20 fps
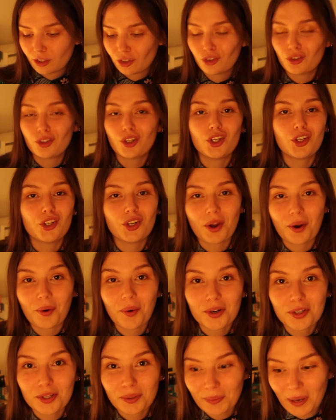because did you know I
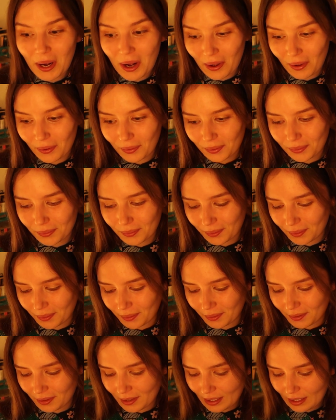went to Bath? Or
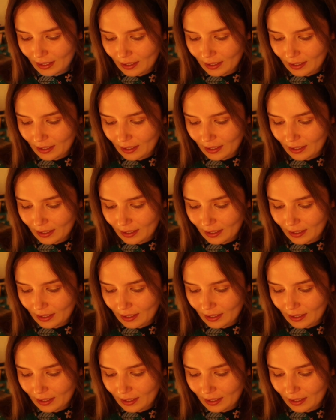oh,